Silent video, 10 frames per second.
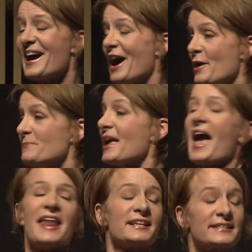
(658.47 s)

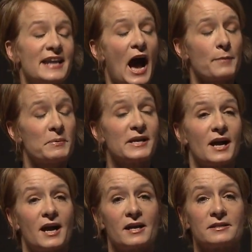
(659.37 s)
And it's not
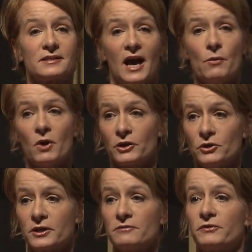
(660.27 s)
because I want you
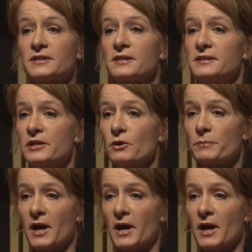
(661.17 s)
to confess the secret, but I